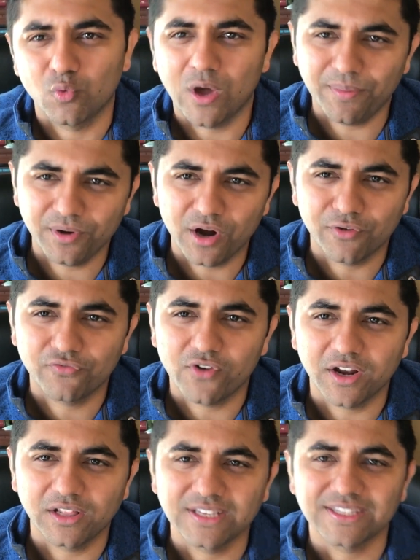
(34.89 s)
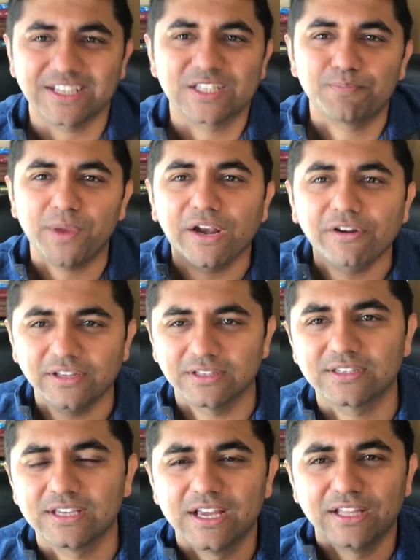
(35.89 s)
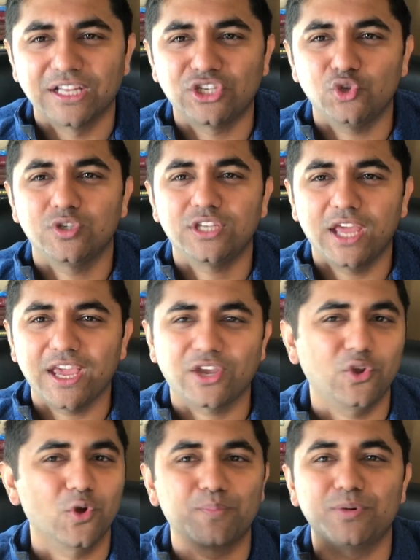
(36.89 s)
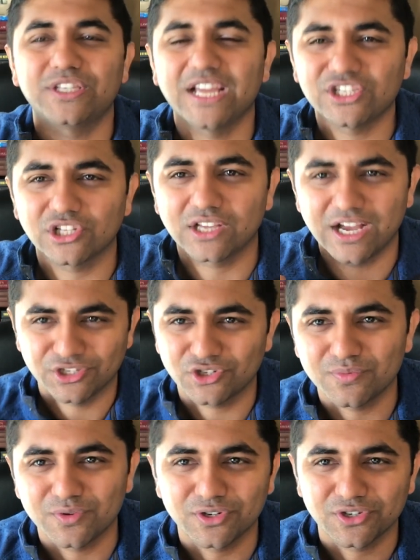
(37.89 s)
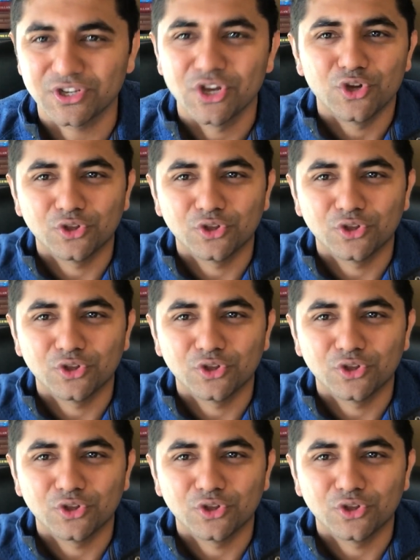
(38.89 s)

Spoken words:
Webinar funnel is experience that you take your potential customers